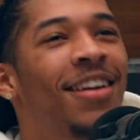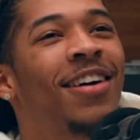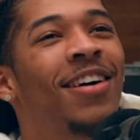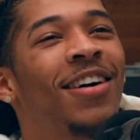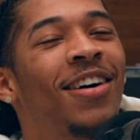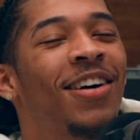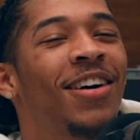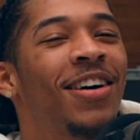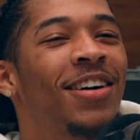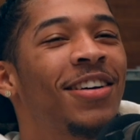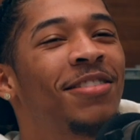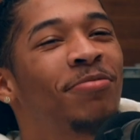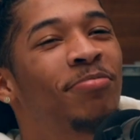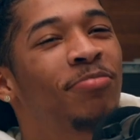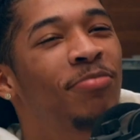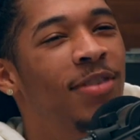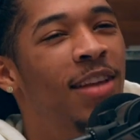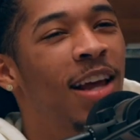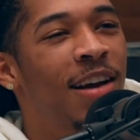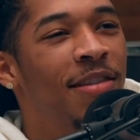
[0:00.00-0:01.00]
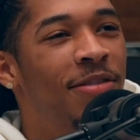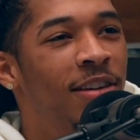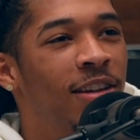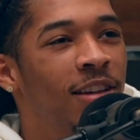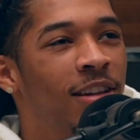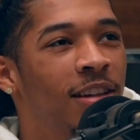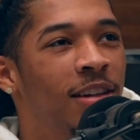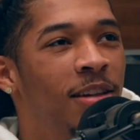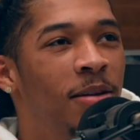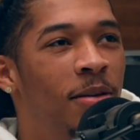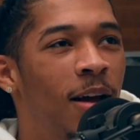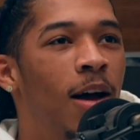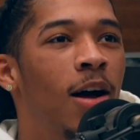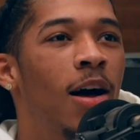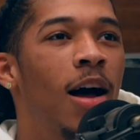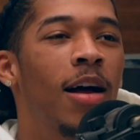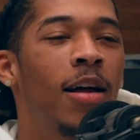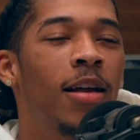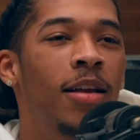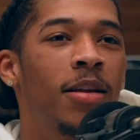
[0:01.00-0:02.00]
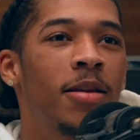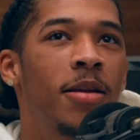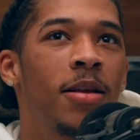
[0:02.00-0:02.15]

Uh, definitely. Yeah, I,